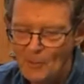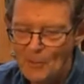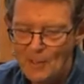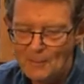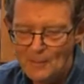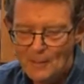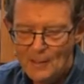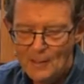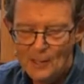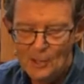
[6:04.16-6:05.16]
you're
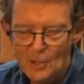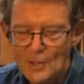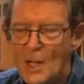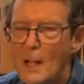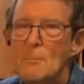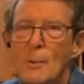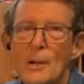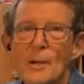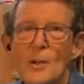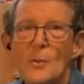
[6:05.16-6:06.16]
a longtime
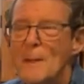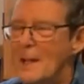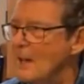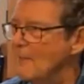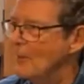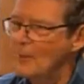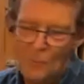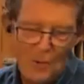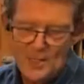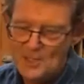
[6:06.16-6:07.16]
printer, you may have
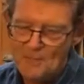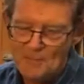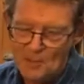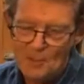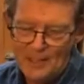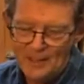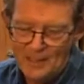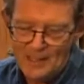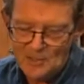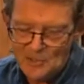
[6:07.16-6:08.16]
other ways of doing
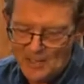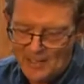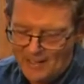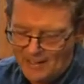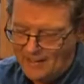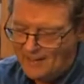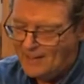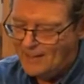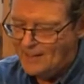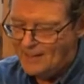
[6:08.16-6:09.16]
things, and
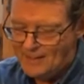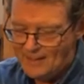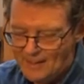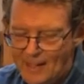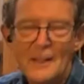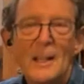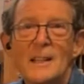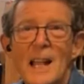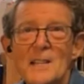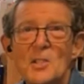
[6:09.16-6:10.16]
I
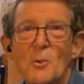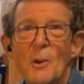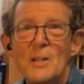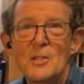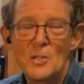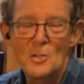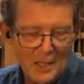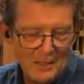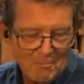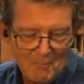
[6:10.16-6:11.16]
think that's great
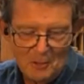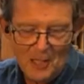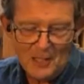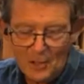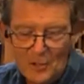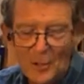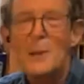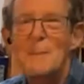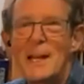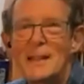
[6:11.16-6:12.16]
too. I'd like to
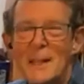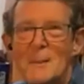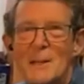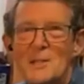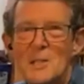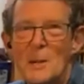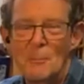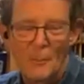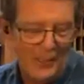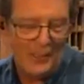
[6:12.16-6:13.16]
learn about them at some
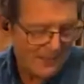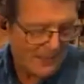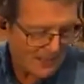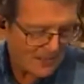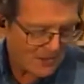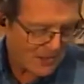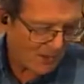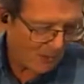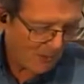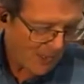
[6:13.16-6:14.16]
point.
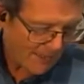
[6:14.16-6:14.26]
So